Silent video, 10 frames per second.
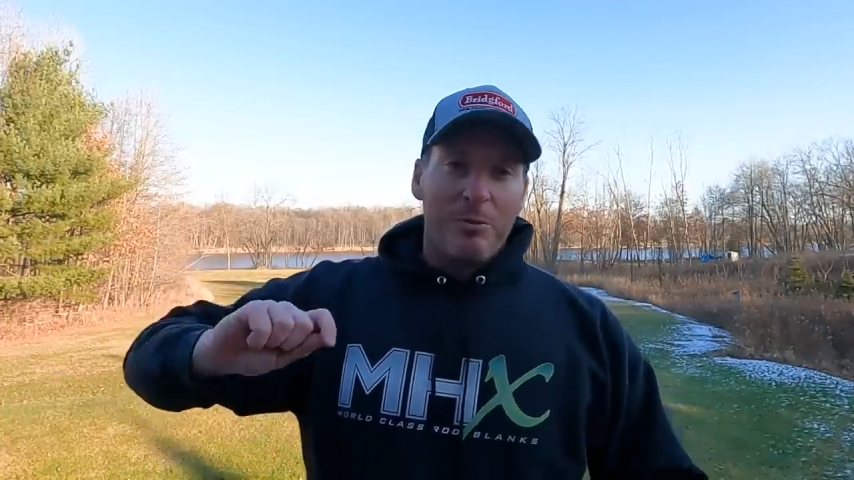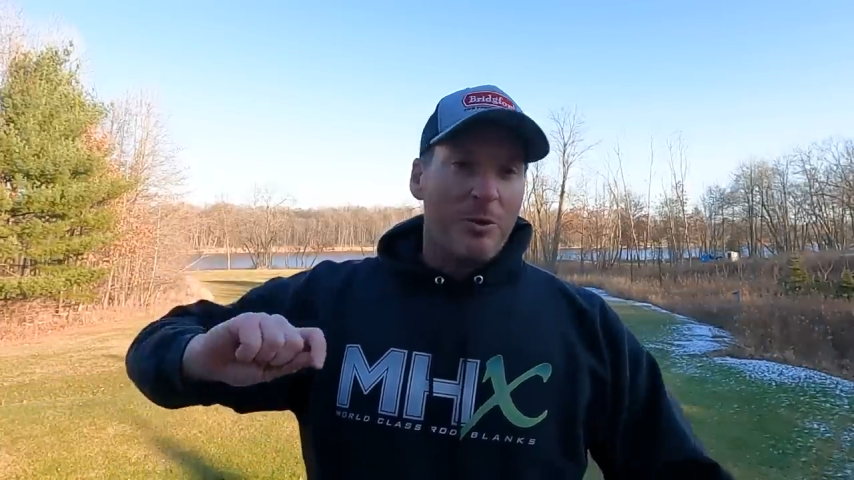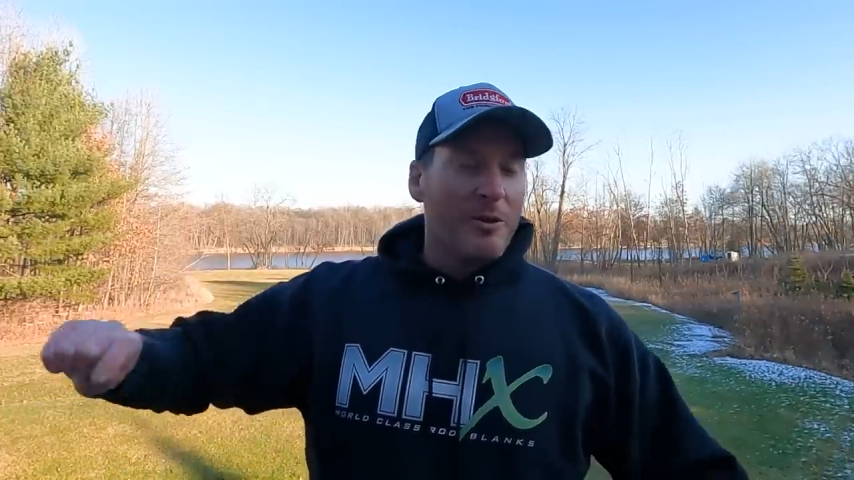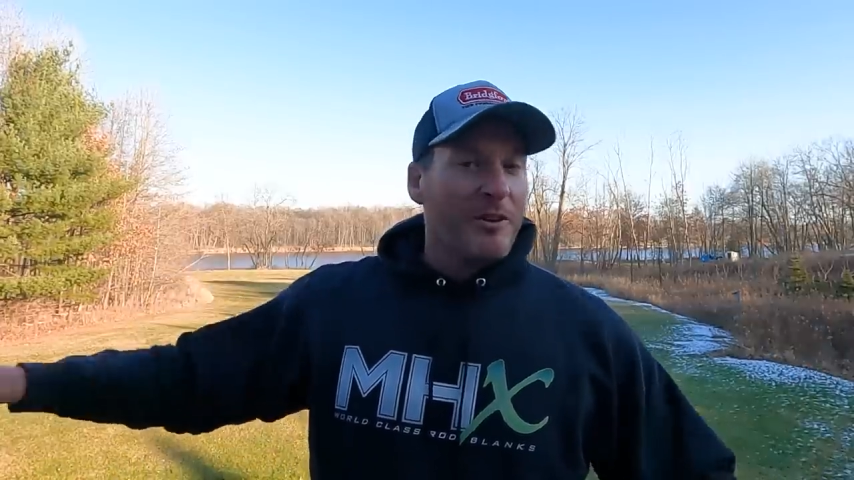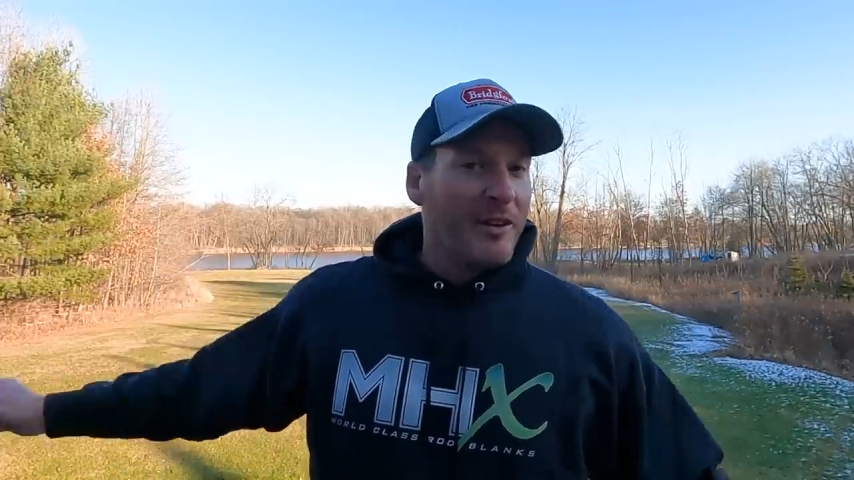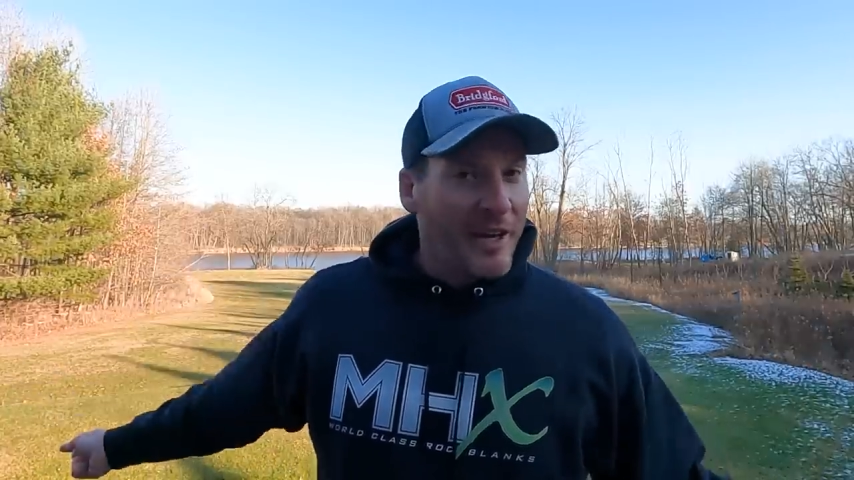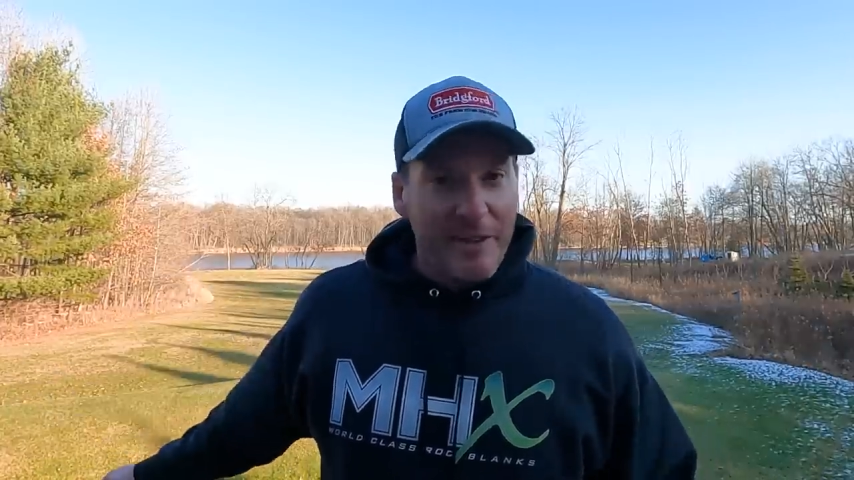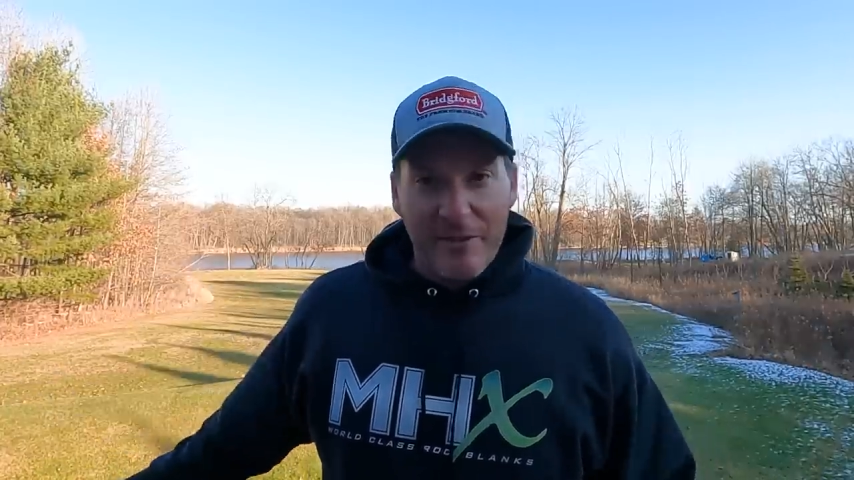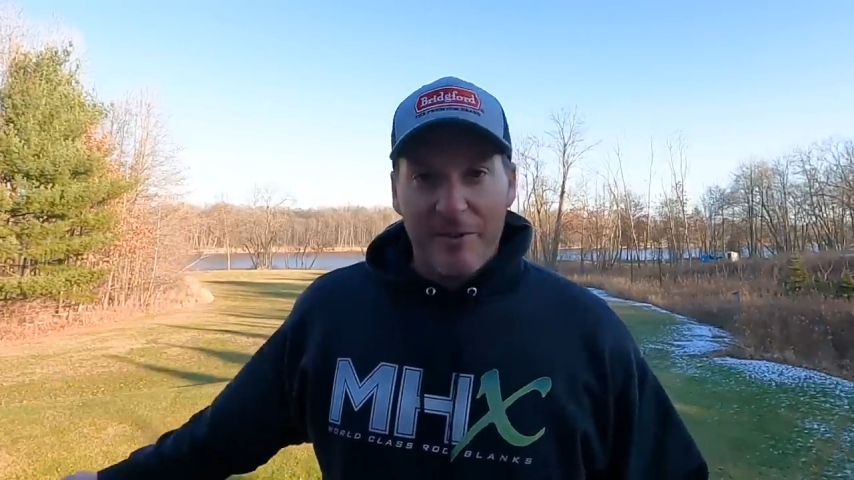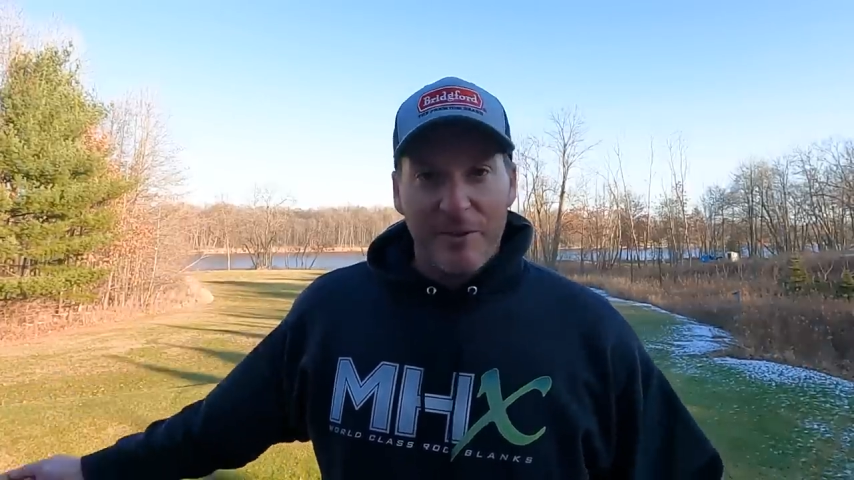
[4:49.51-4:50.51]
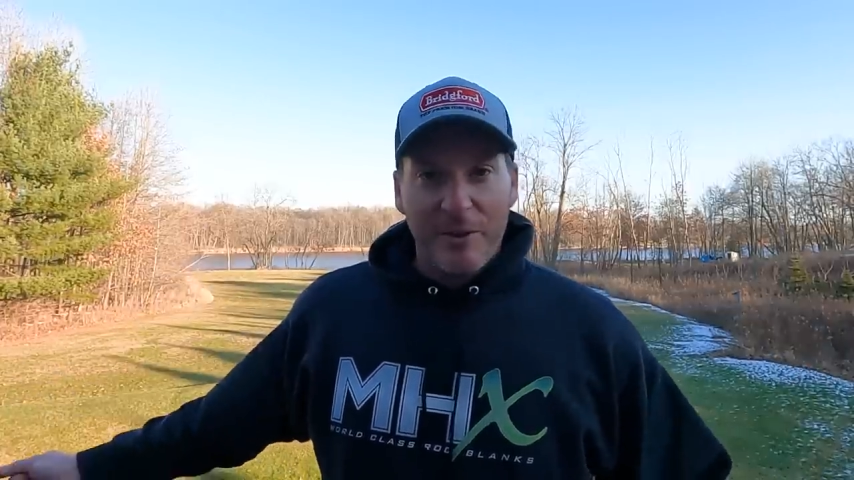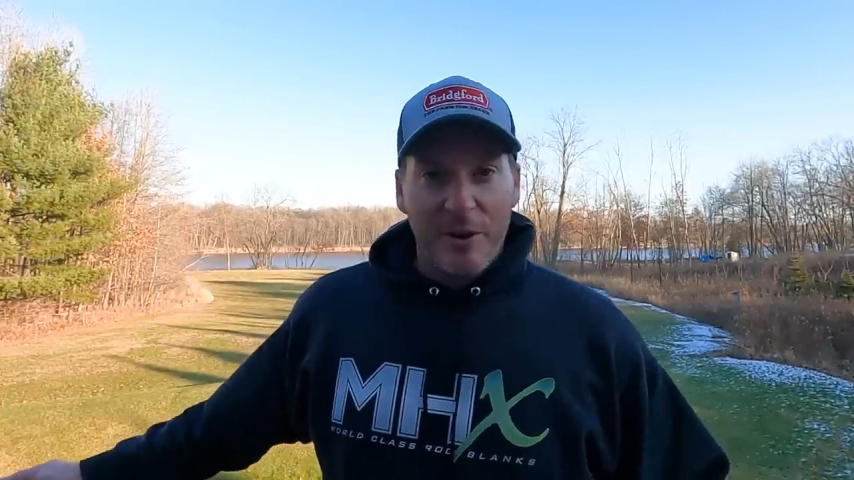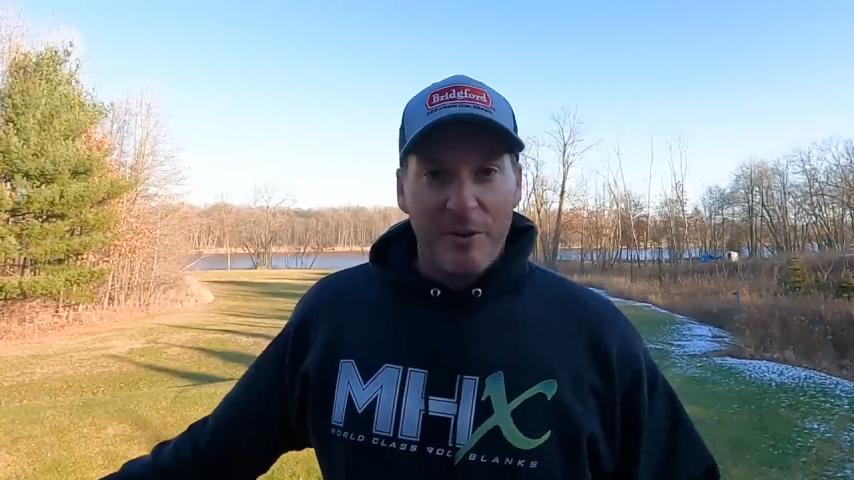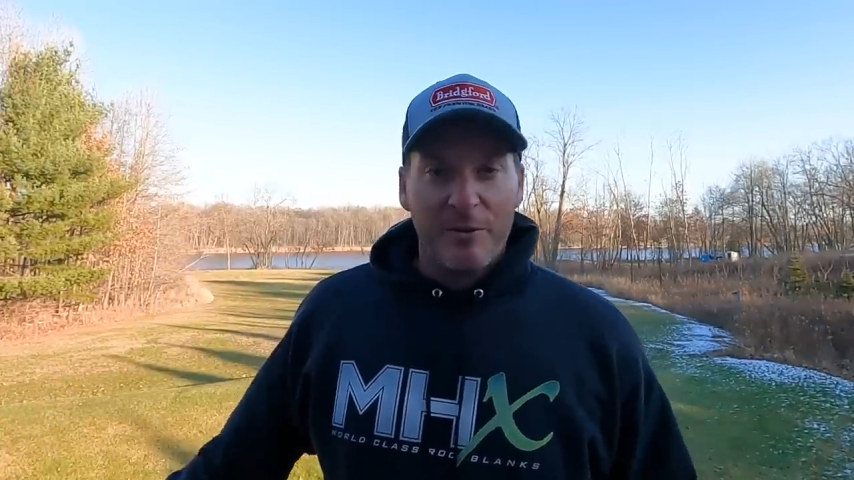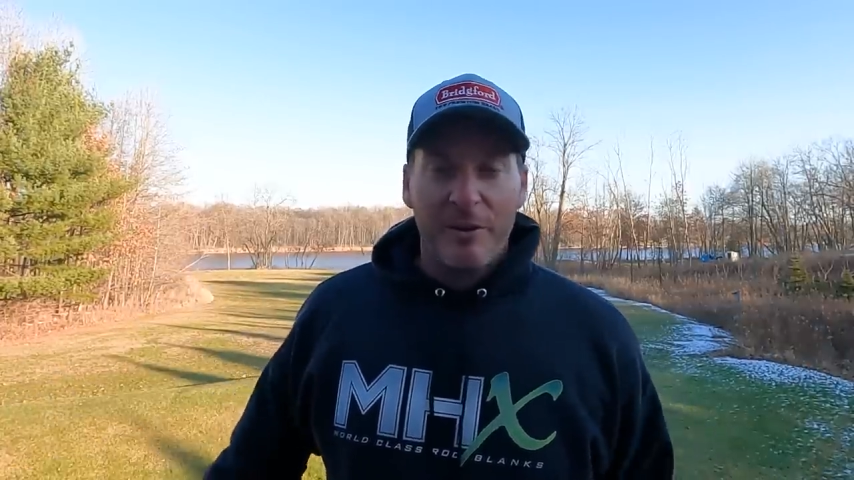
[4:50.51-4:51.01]
more than I've ever
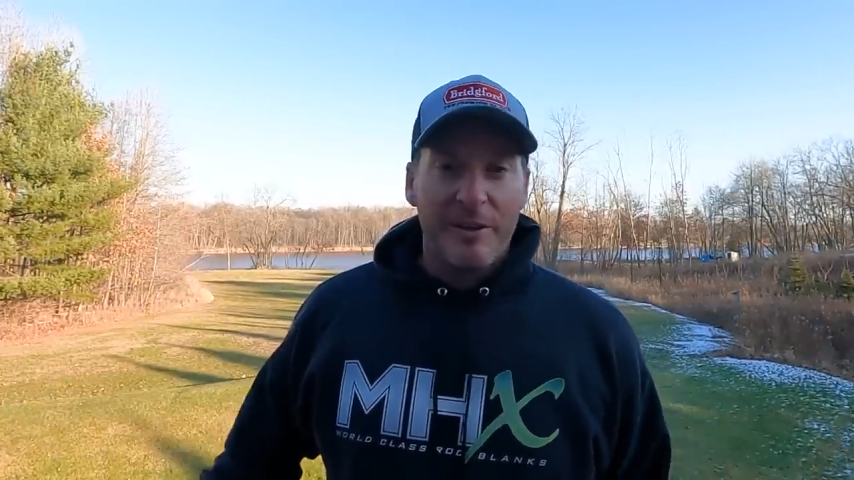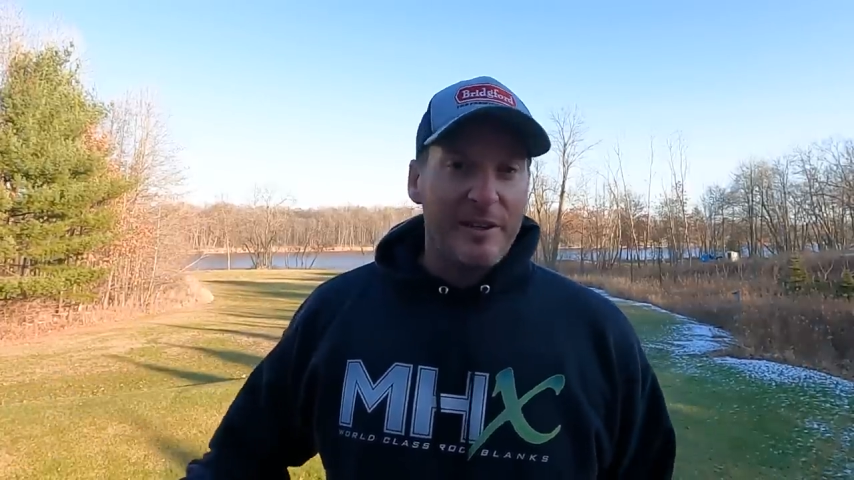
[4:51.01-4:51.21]
known.